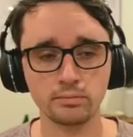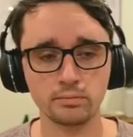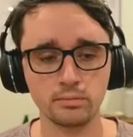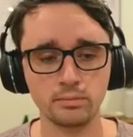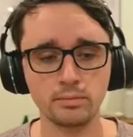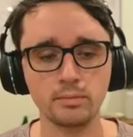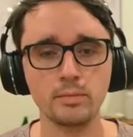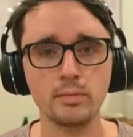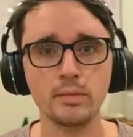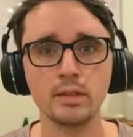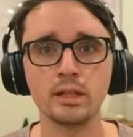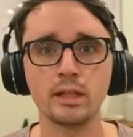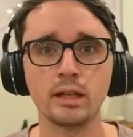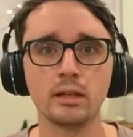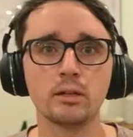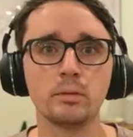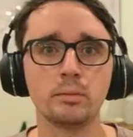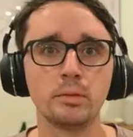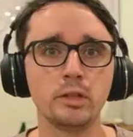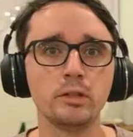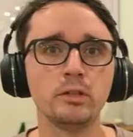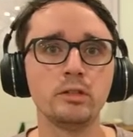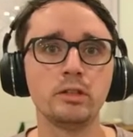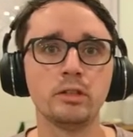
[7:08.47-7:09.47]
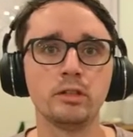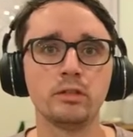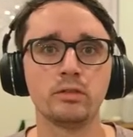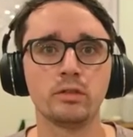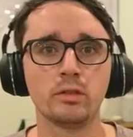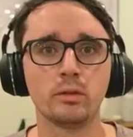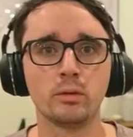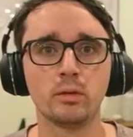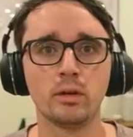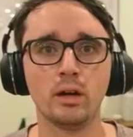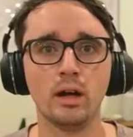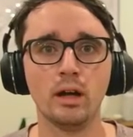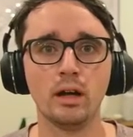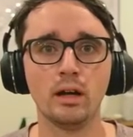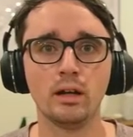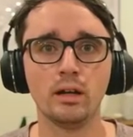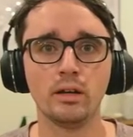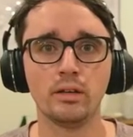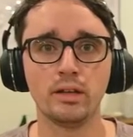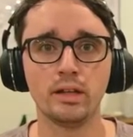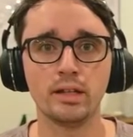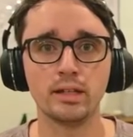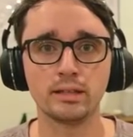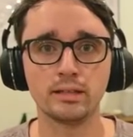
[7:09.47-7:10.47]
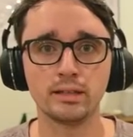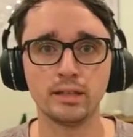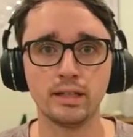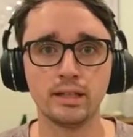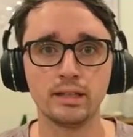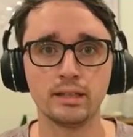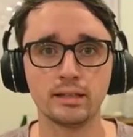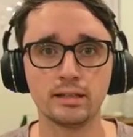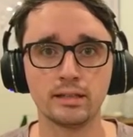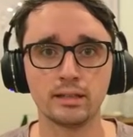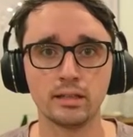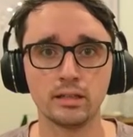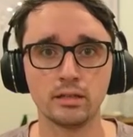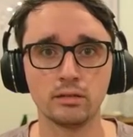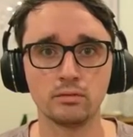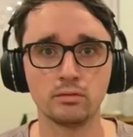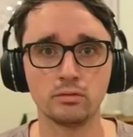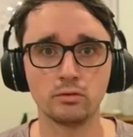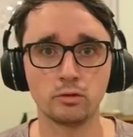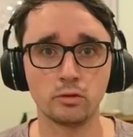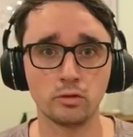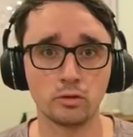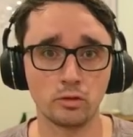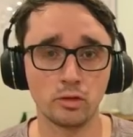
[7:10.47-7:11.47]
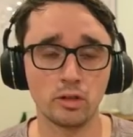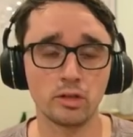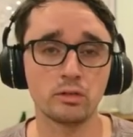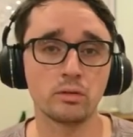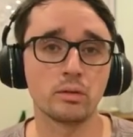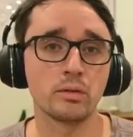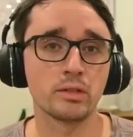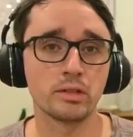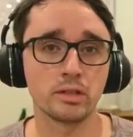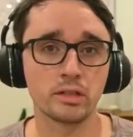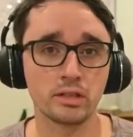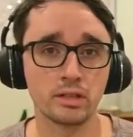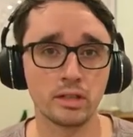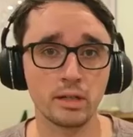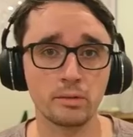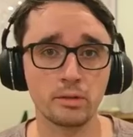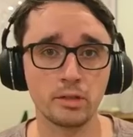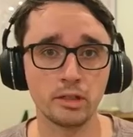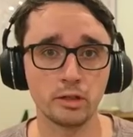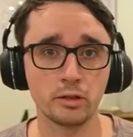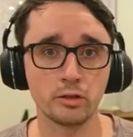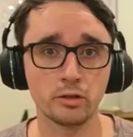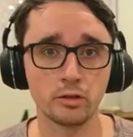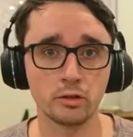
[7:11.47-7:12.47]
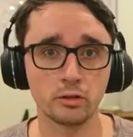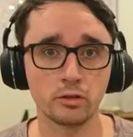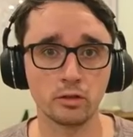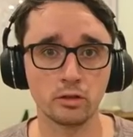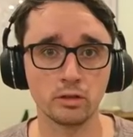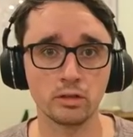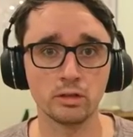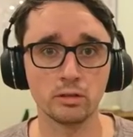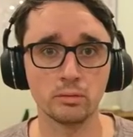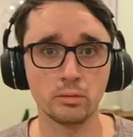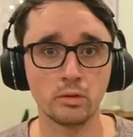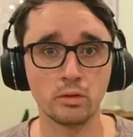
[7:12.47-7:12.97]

Now, the beauty of this is that Cresswell is exceptionally good at crossing the ball.